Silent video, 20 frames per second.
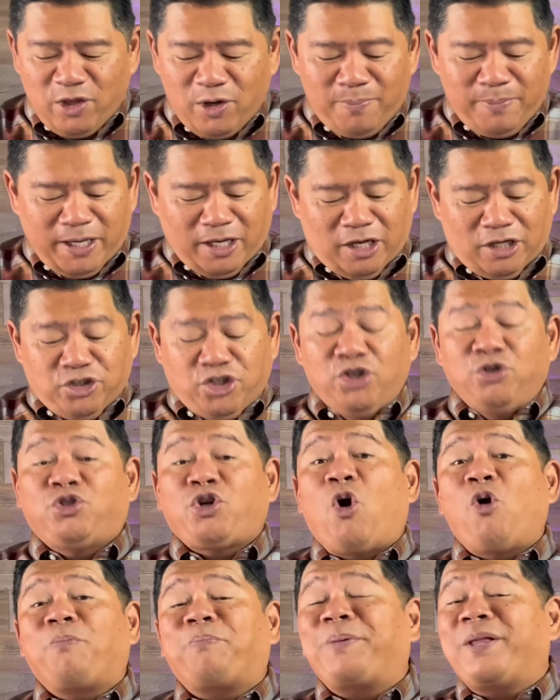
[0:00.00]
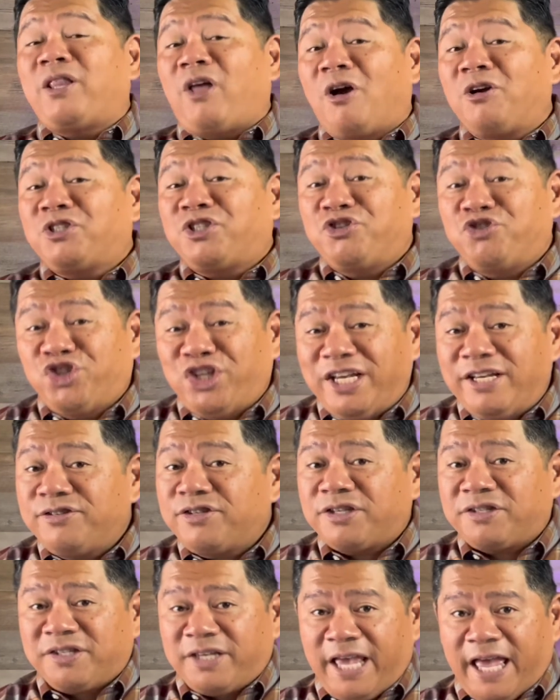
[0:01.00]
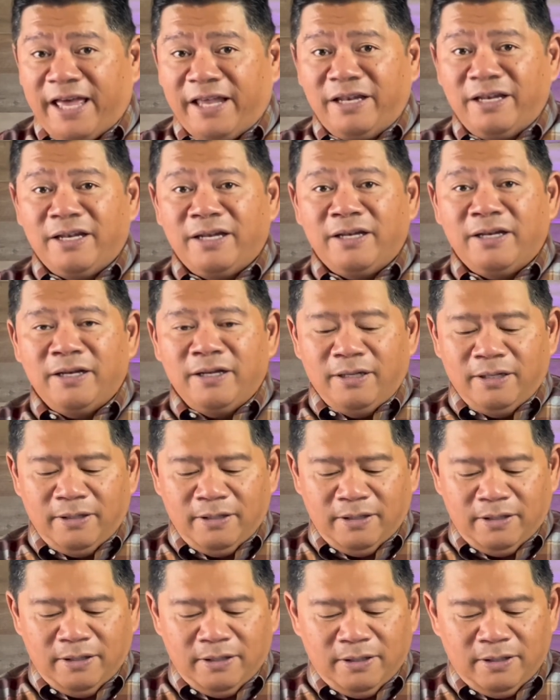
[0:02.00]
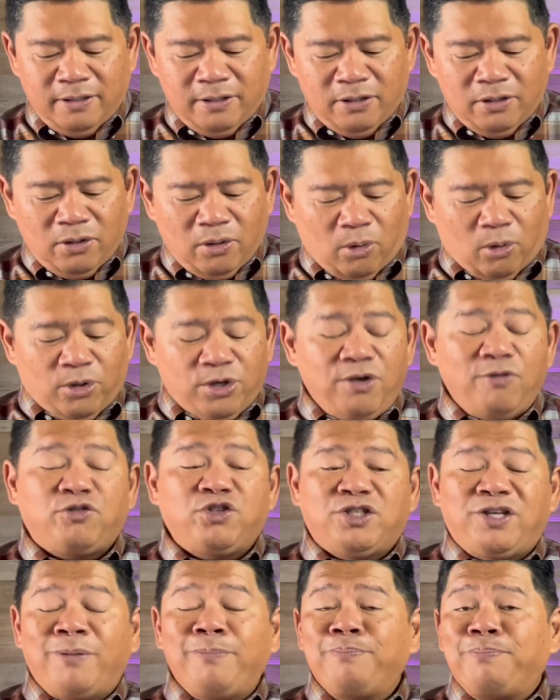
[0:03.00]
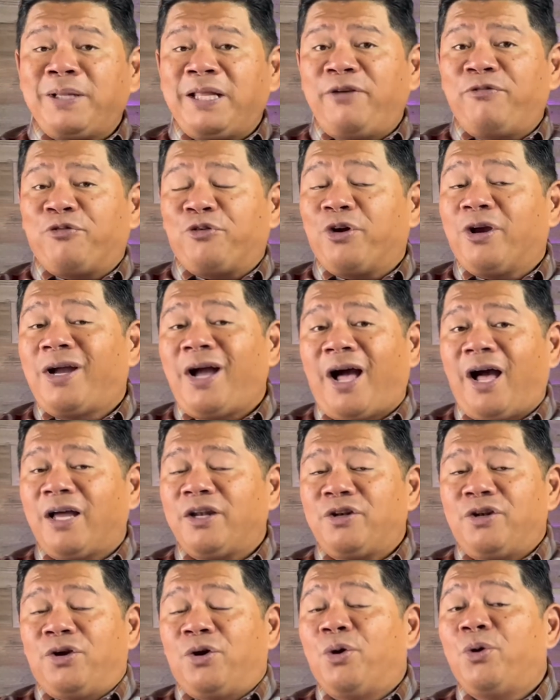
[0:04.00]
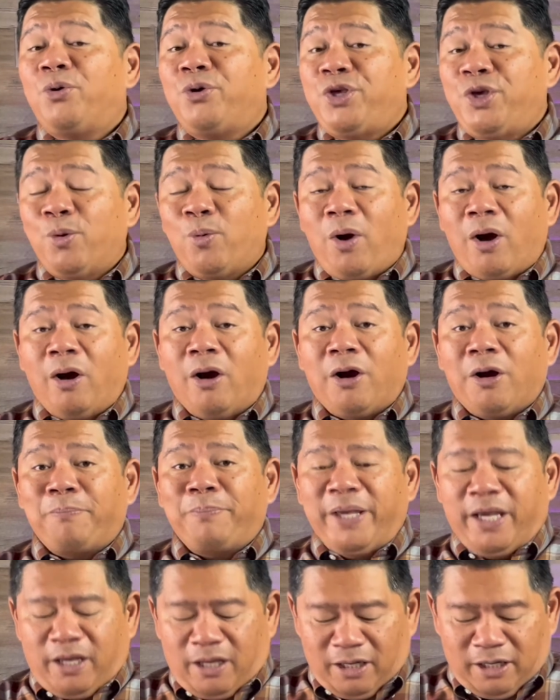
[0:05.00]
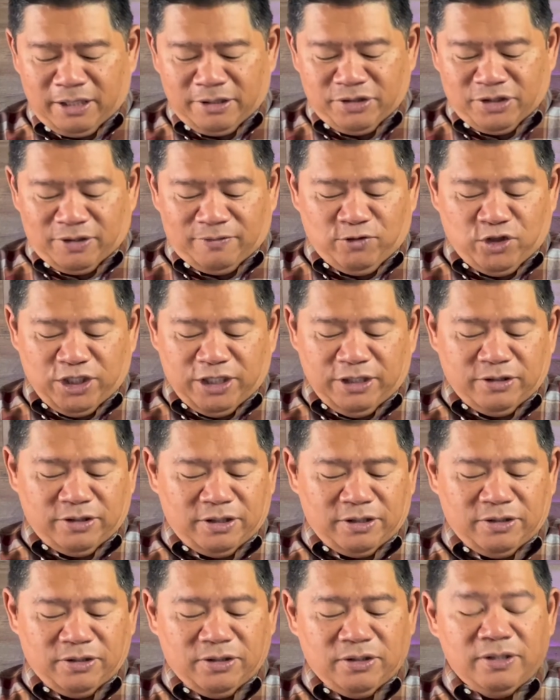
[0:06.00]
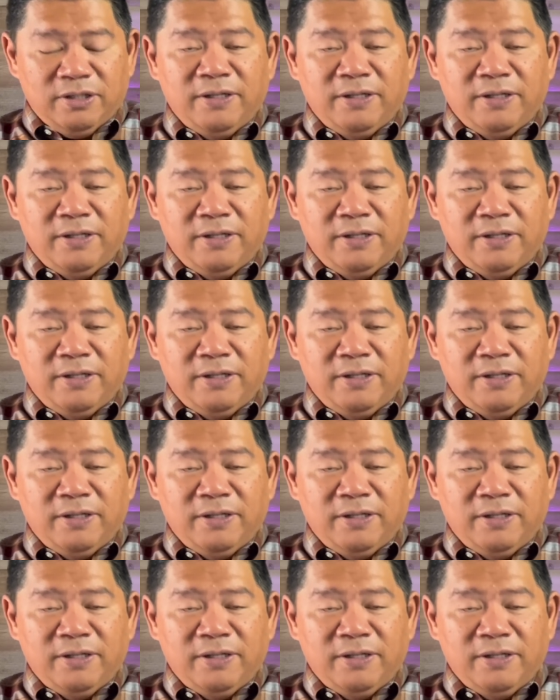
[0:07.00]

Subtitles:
because you don't belong to Jesus yet, or you've simply forgotten who you are because of Jesus.